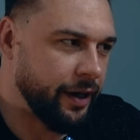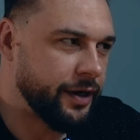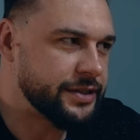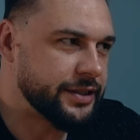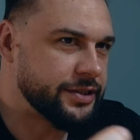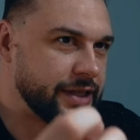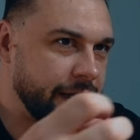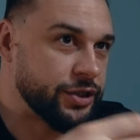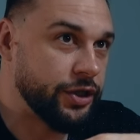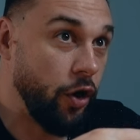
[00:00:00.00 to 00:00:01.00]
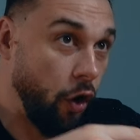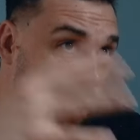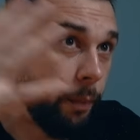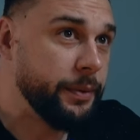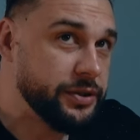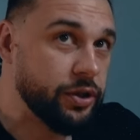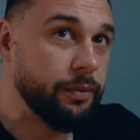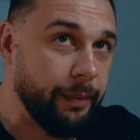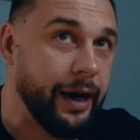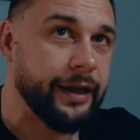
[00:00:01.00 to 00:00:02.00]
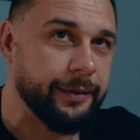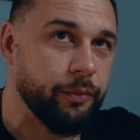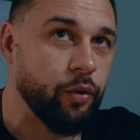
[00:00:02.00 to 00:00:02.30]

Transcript: arts is actually opens your mind